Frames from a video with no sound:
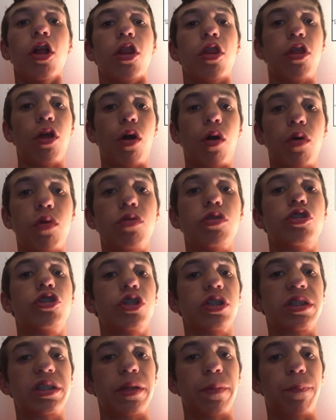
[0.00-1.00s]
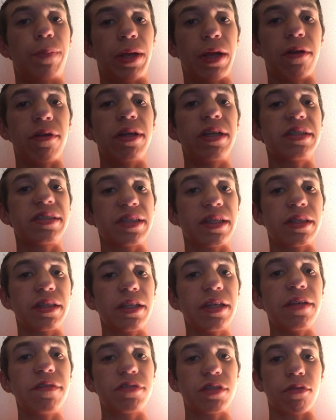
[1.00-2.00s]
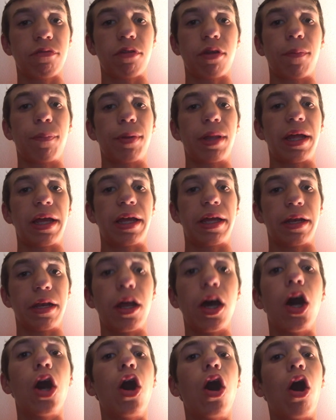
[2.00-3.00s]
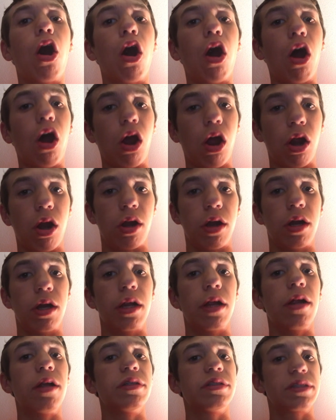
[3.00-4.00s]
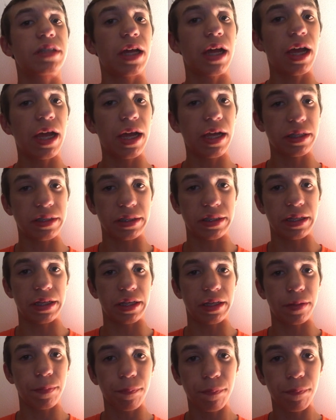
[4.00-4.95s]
though just the berries and leaves of the plant are toxic.